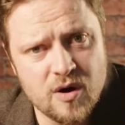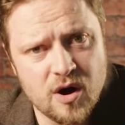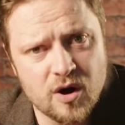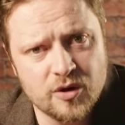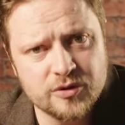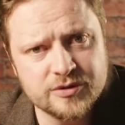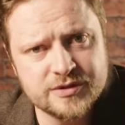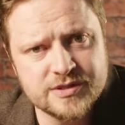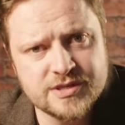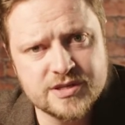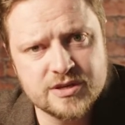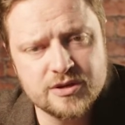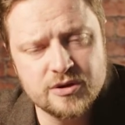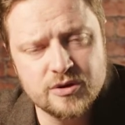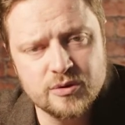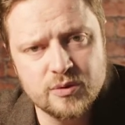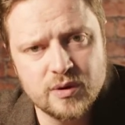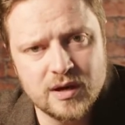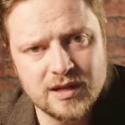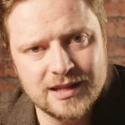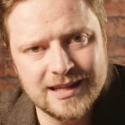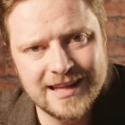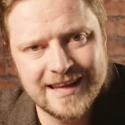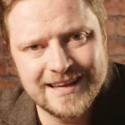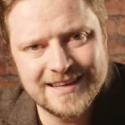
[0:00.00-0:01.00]
onto
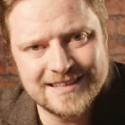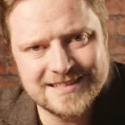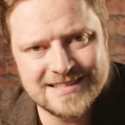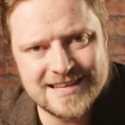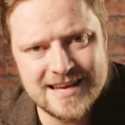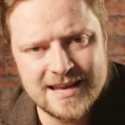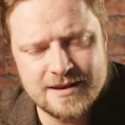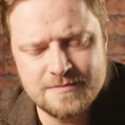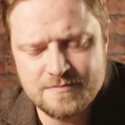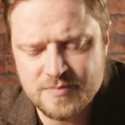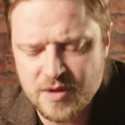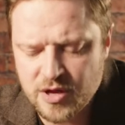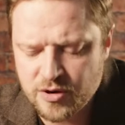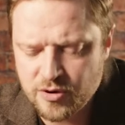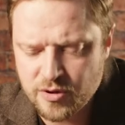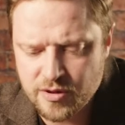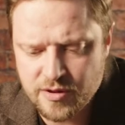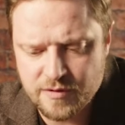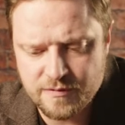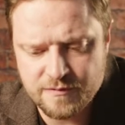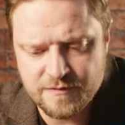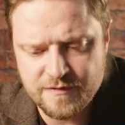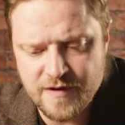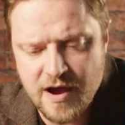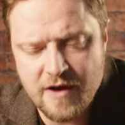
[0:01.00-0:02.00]
LinkedIn, another
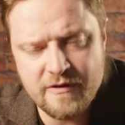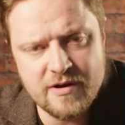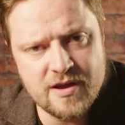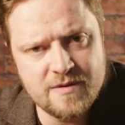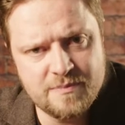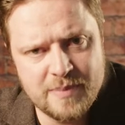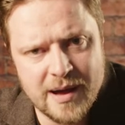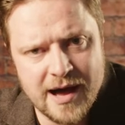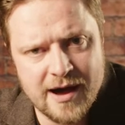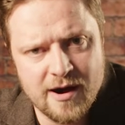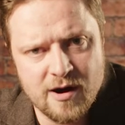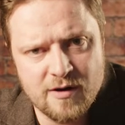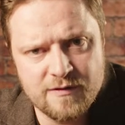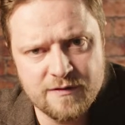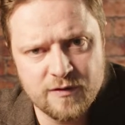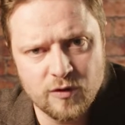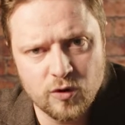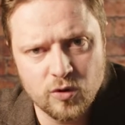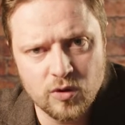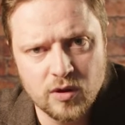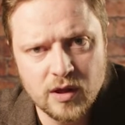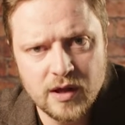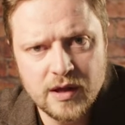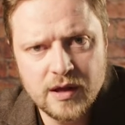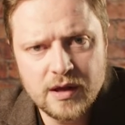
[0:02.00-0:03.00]
very
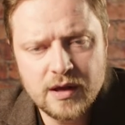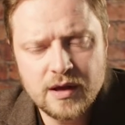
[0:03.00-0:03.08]
powerful